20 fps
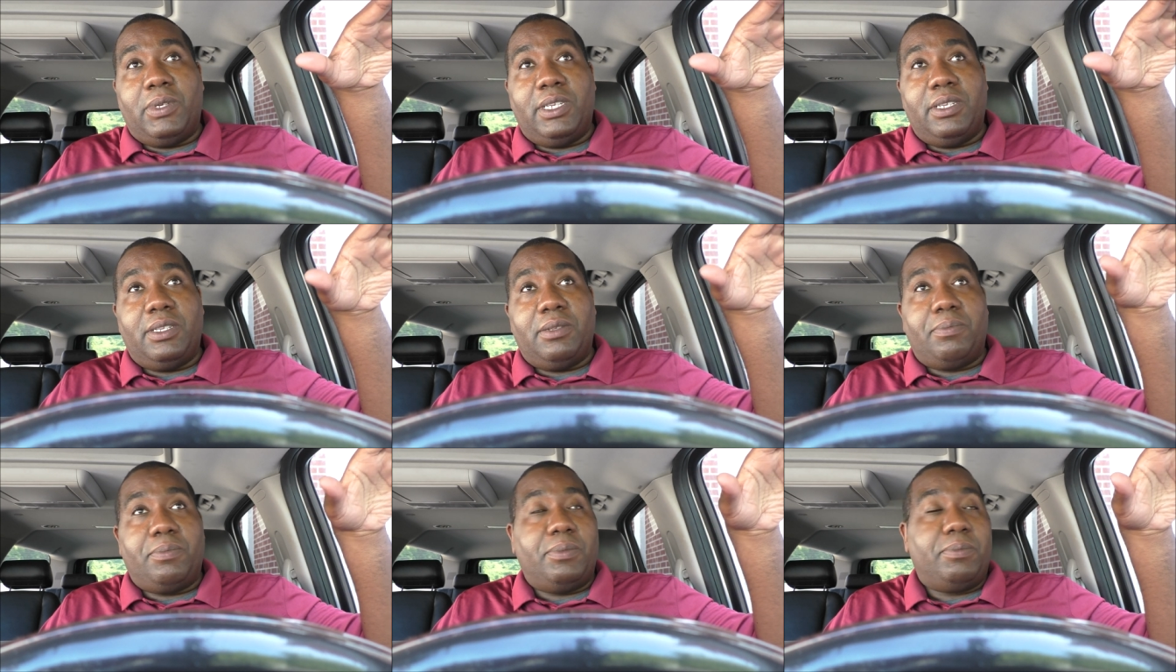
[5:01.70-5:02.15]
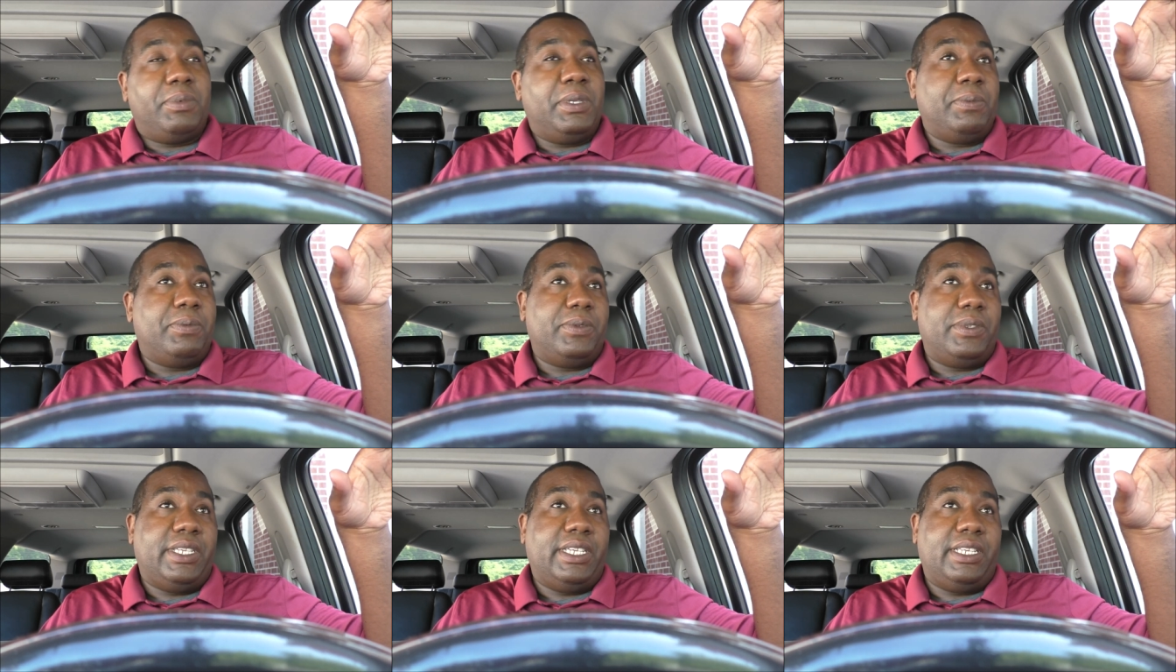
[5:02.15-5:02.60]
one of the
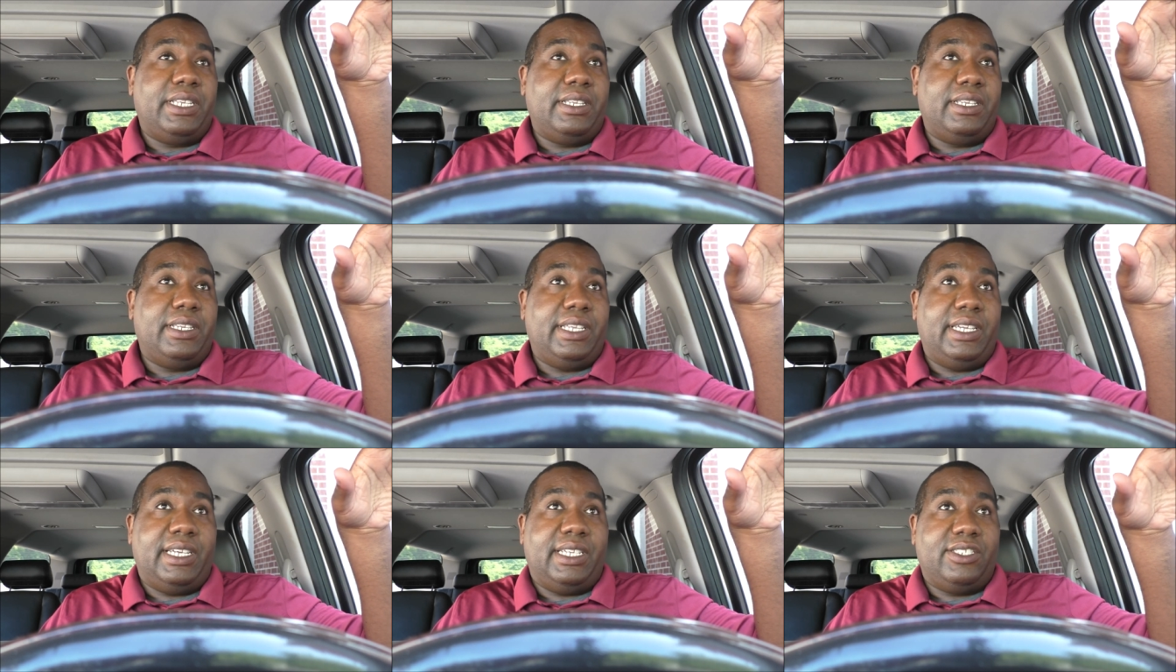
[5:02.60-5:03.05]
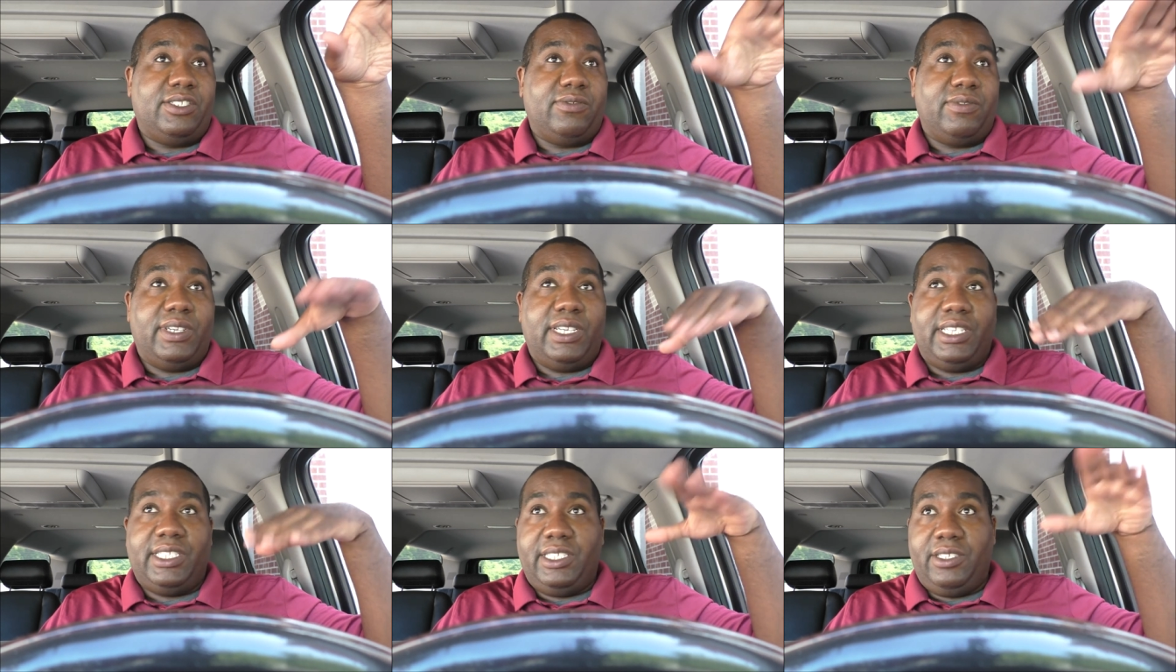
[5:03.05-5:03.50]
people in the, in the
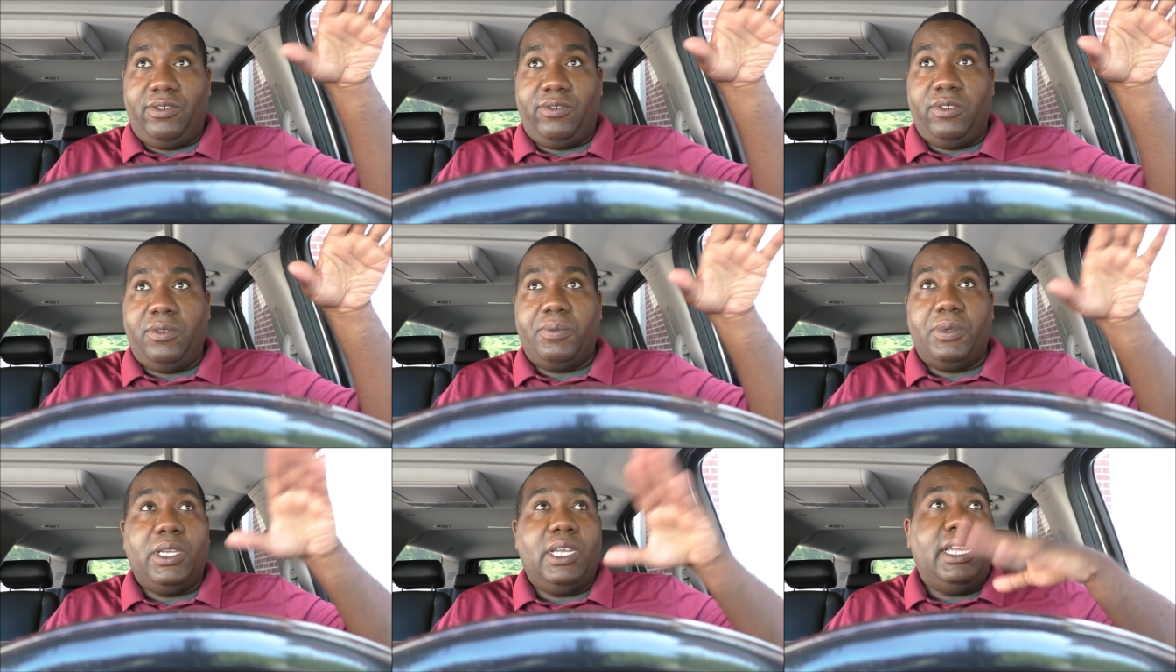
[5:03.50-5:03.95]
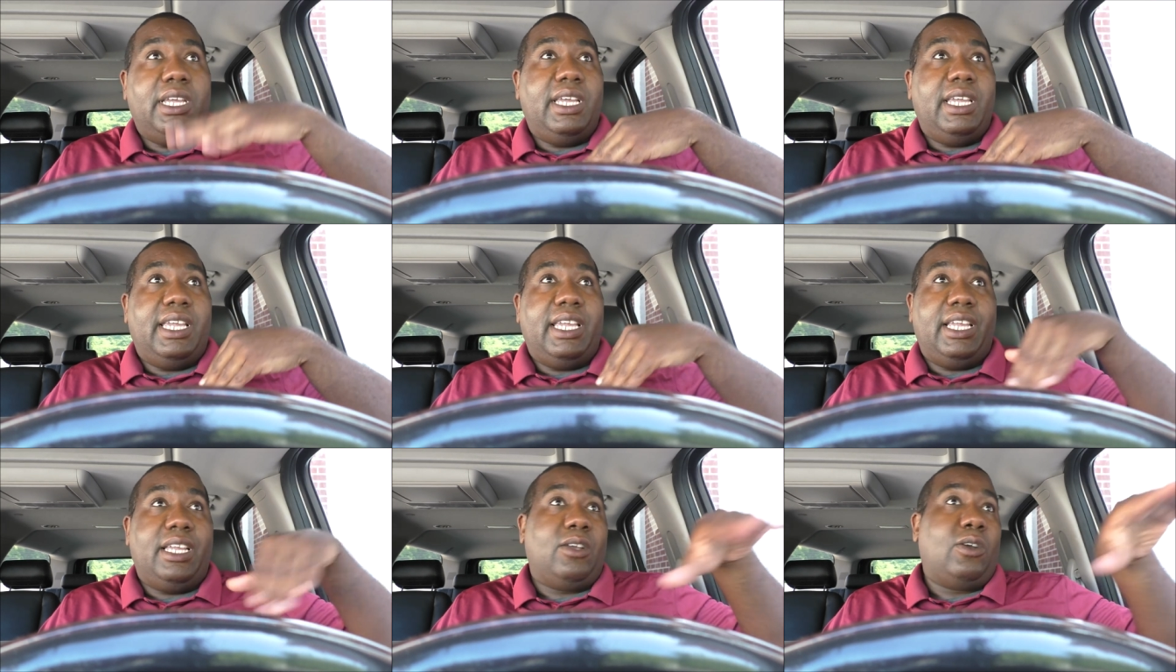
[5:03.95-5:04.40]
entourage in the group,
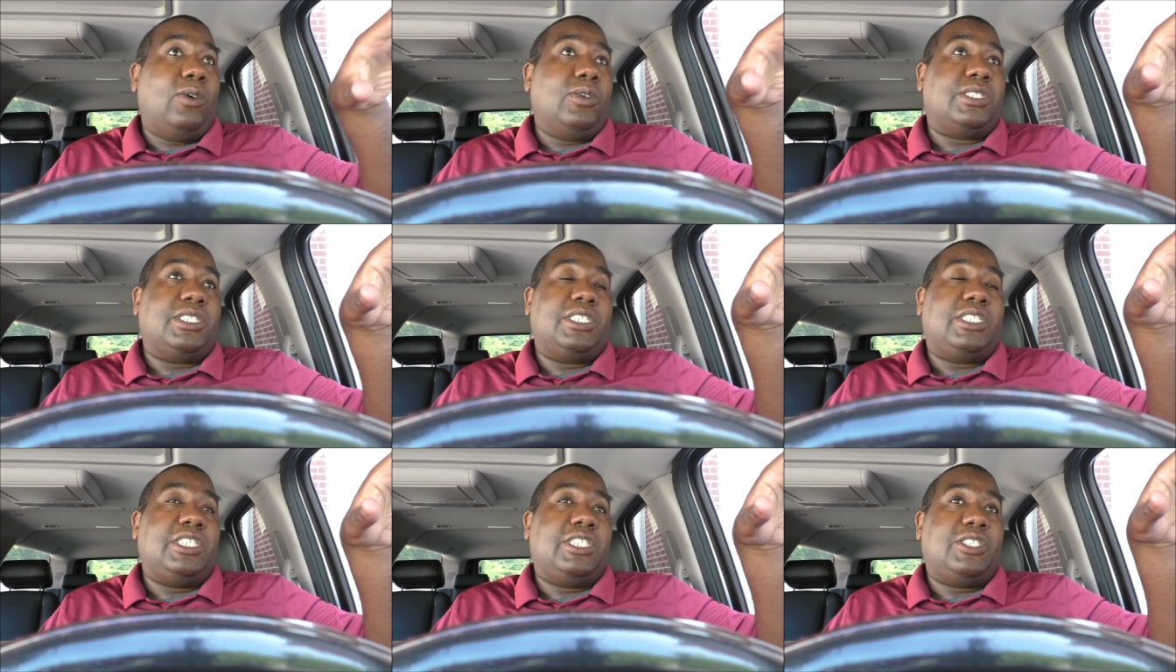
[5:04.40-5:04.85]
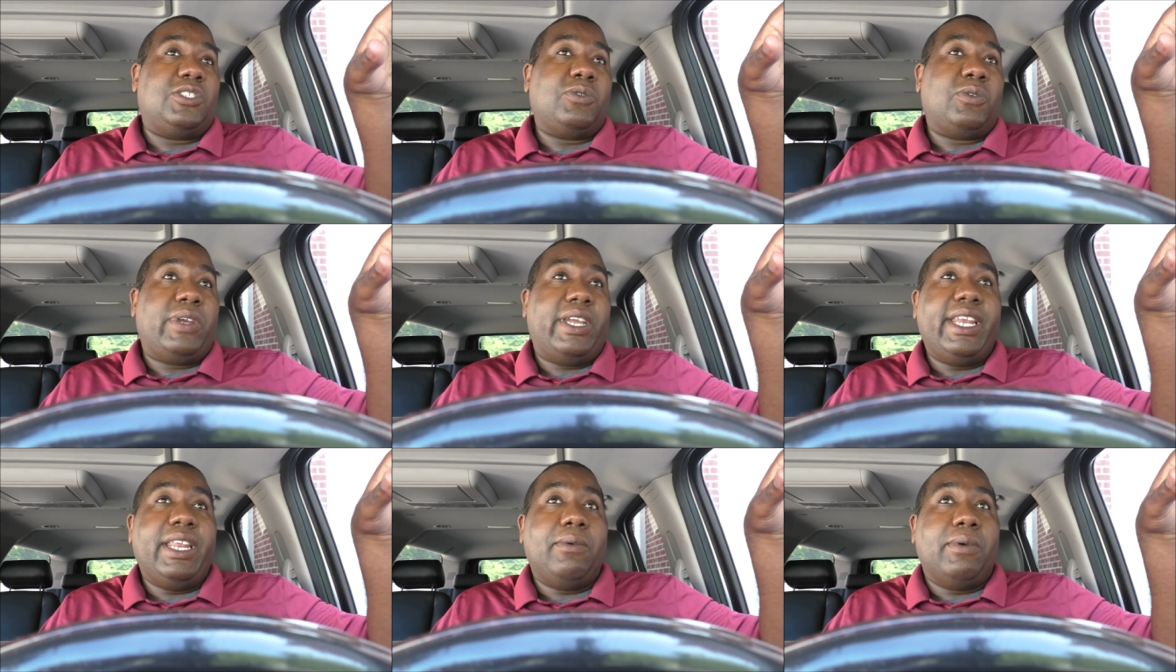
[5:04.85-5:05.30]
goes into the
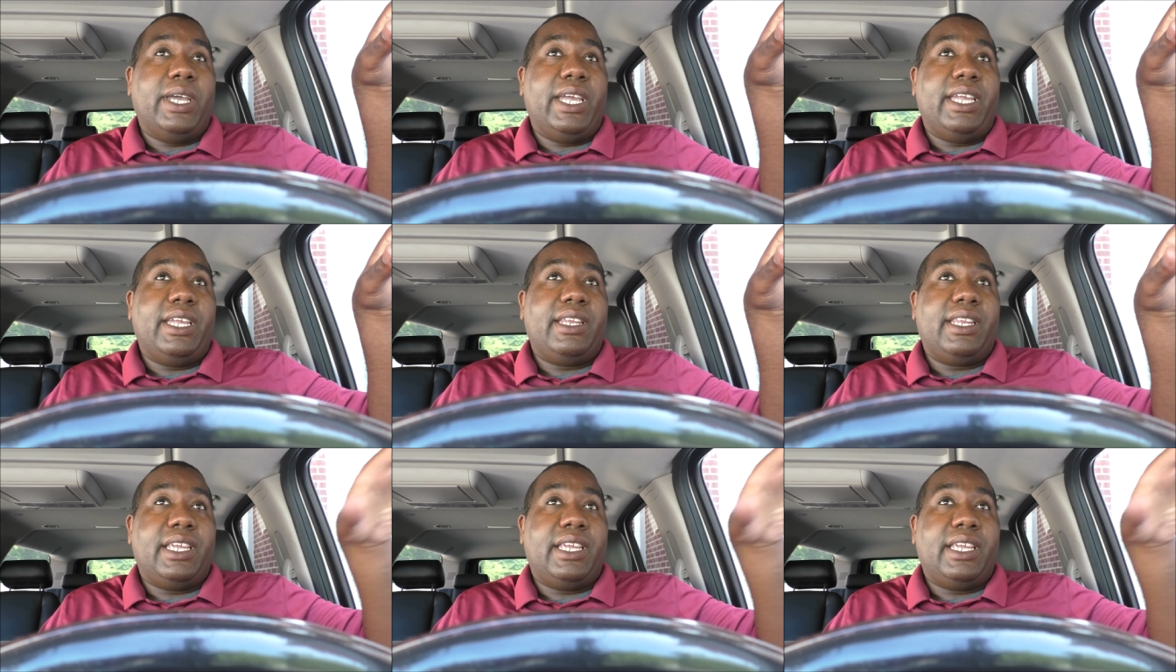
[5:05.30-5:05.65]
store anyway.